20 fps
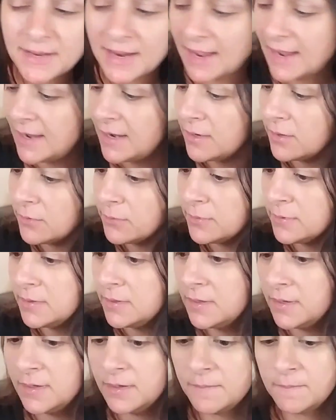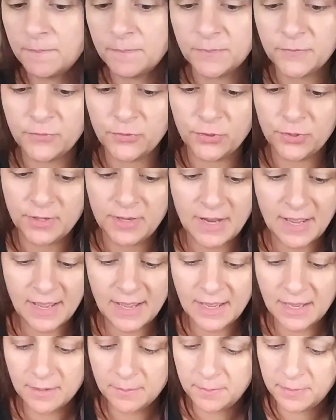down for a
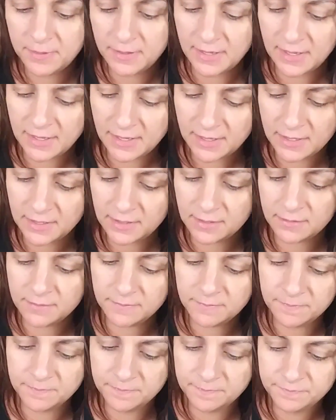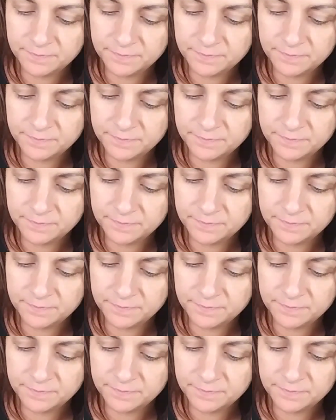nap, and